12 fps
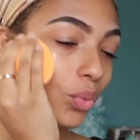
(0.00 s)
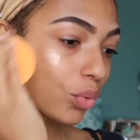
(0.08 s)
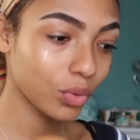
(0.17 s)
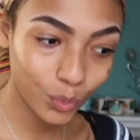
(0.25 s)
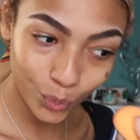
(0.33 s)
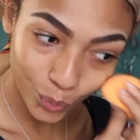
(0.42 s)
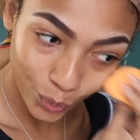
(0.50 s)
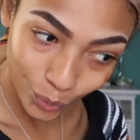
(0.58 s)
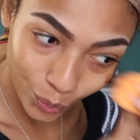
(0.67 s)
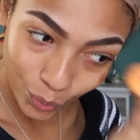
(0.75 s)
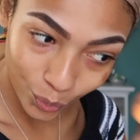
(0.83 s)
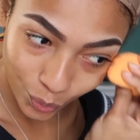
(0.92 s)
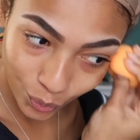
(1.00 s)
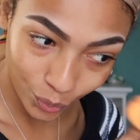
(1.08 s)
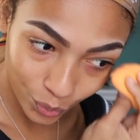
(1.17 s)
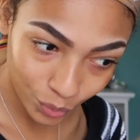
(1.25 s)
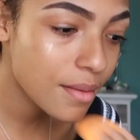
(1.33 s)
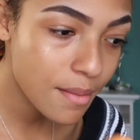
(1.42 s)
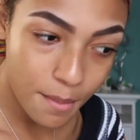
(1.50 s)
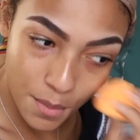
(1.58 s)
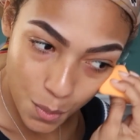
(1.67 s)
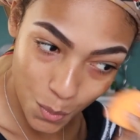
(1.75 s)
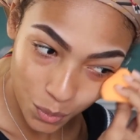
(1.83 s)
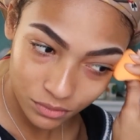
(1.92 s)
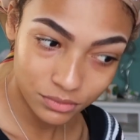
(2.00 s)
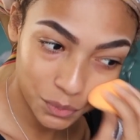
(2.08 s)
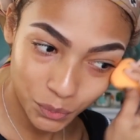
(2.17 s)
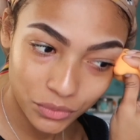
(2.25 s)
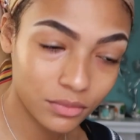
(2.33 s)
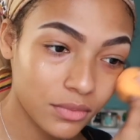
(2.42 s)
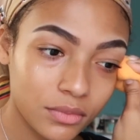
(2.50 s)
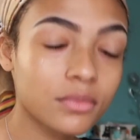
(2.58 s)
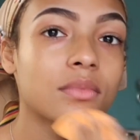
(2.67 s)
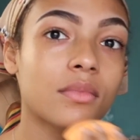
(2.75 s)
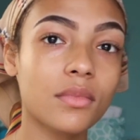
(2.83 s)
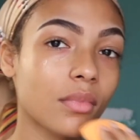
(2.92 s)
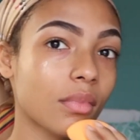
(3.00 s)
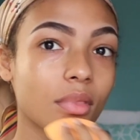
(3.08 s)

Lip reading: great job at giving me a natural, healthy glow.